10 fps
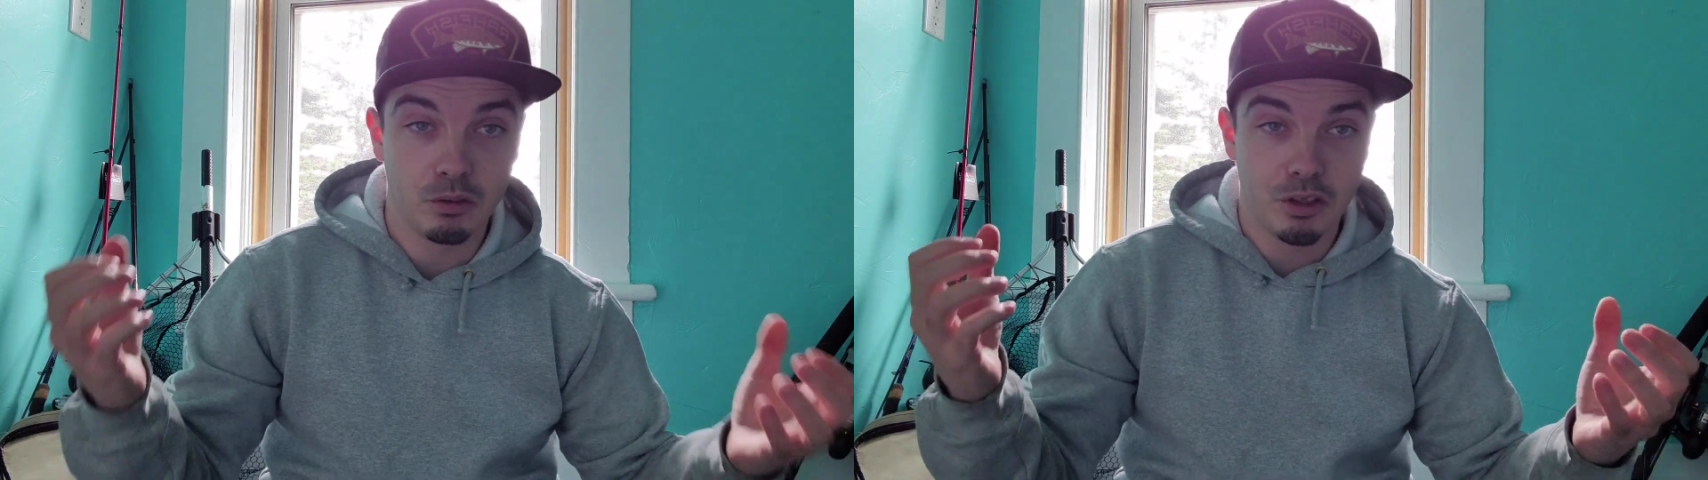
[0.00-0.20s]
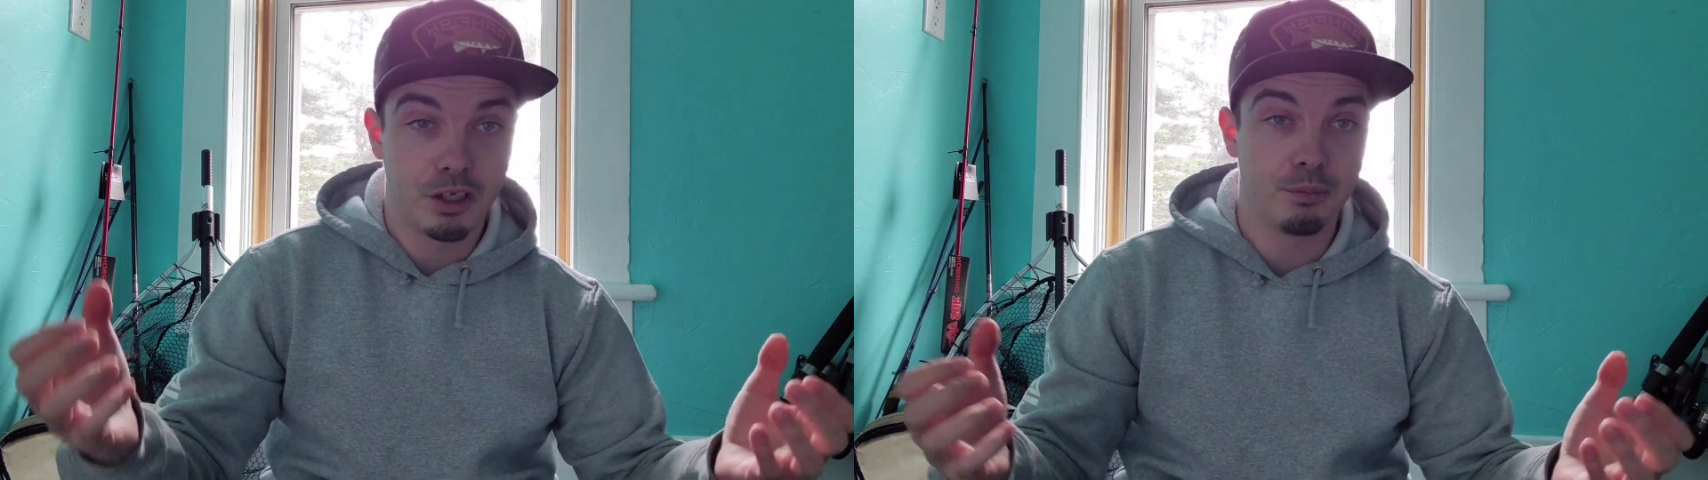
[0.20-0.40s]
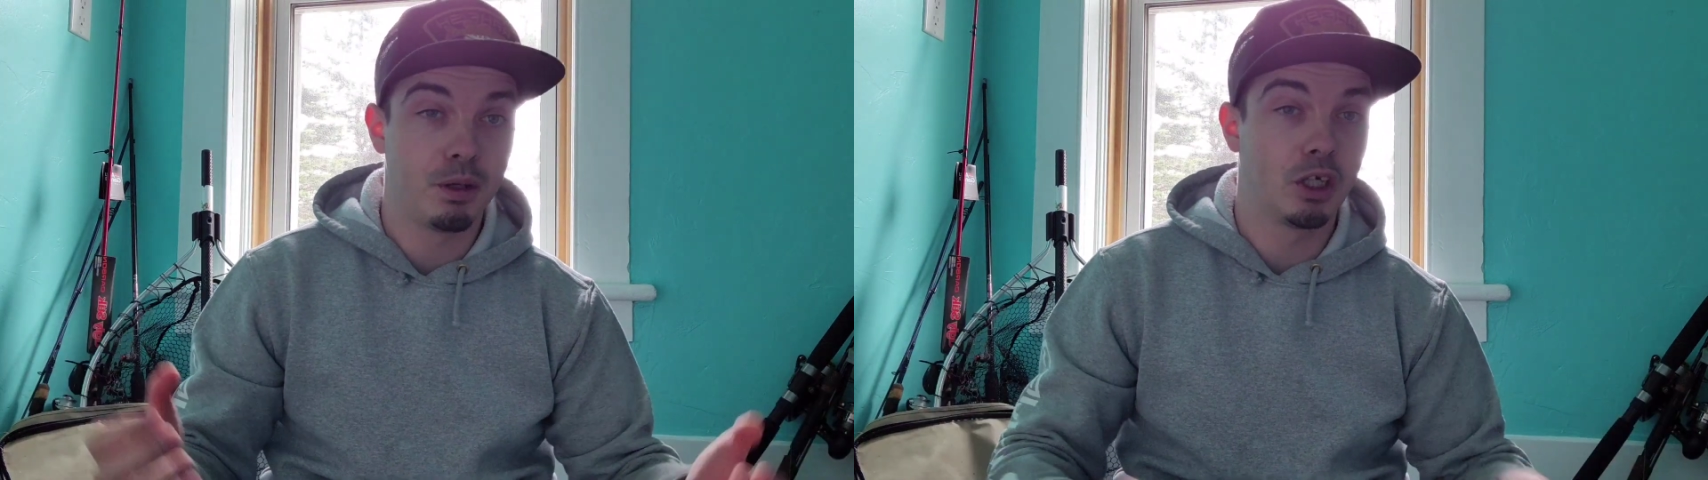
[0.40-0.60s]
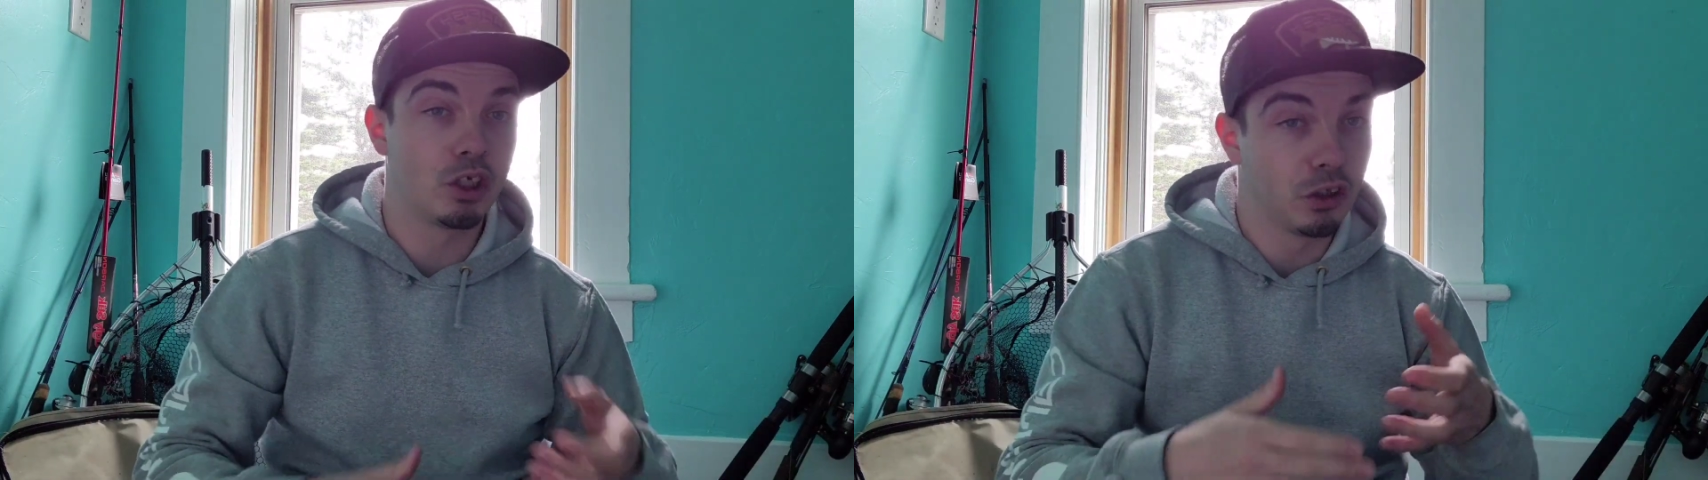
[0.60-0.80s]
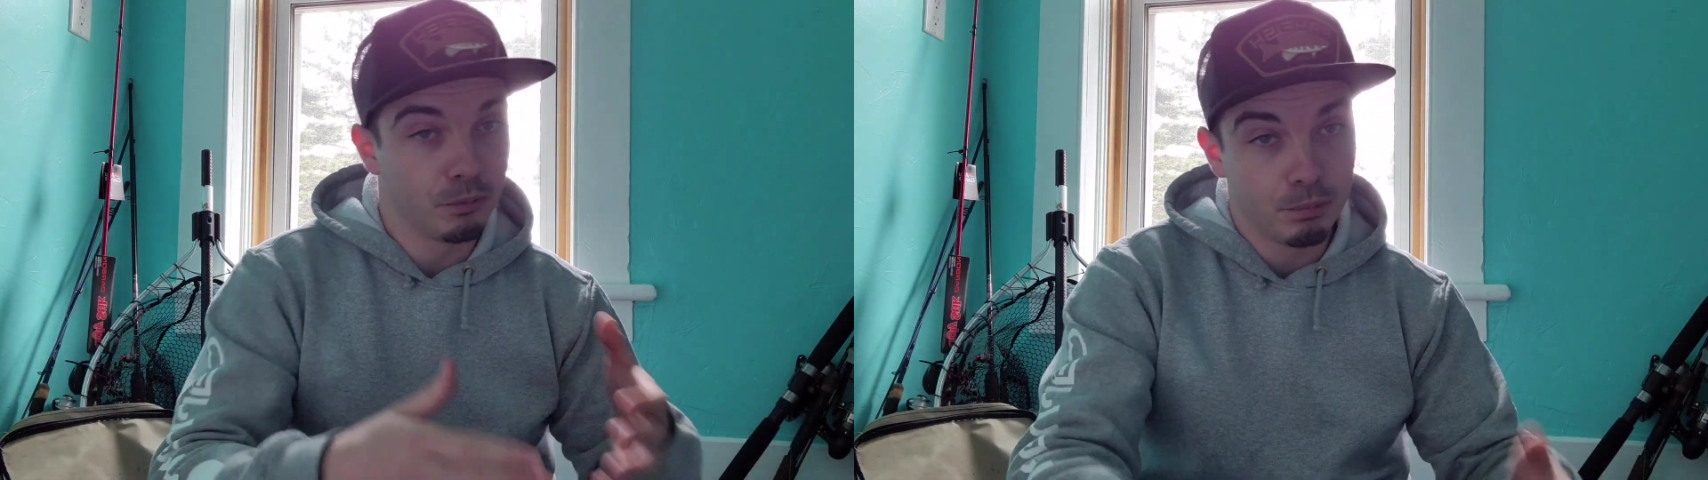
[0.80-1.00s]
take your
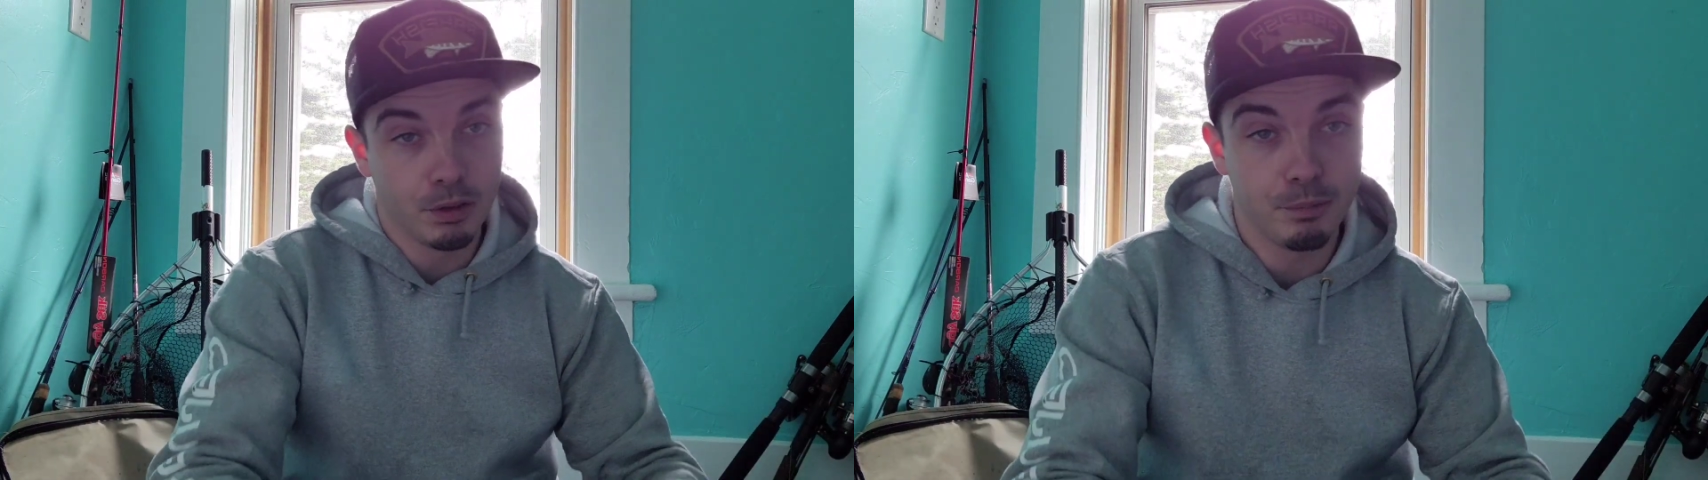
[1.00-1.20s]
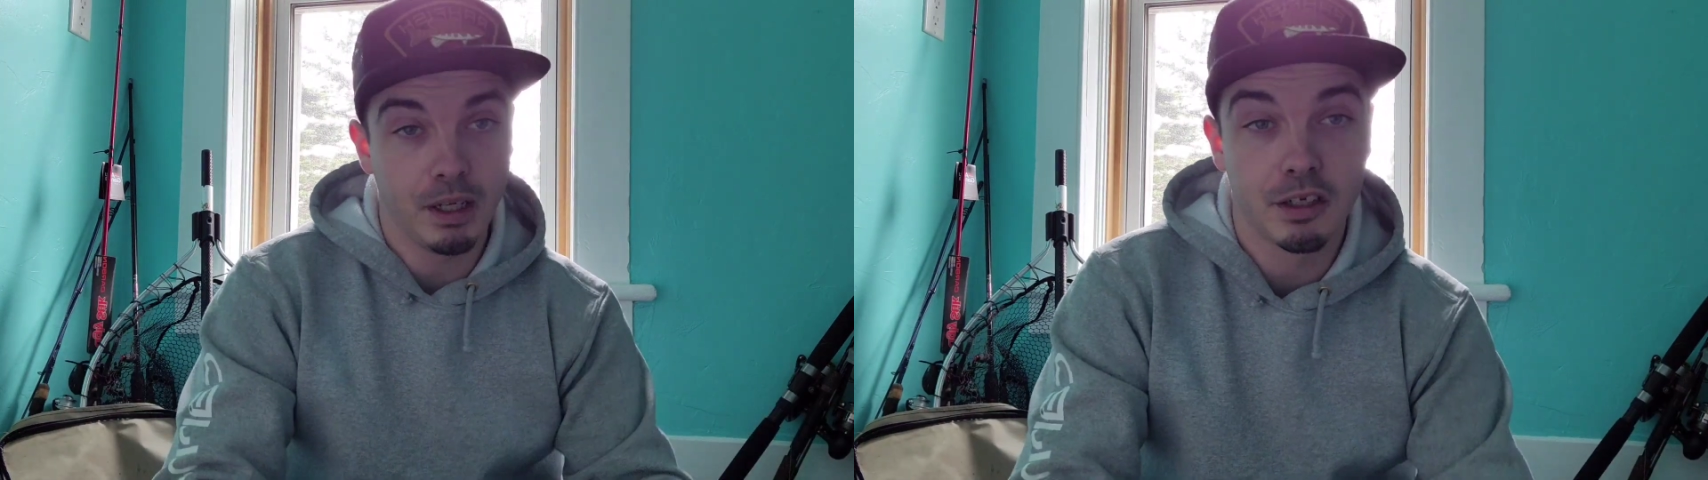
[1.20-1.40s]
picture, put them back.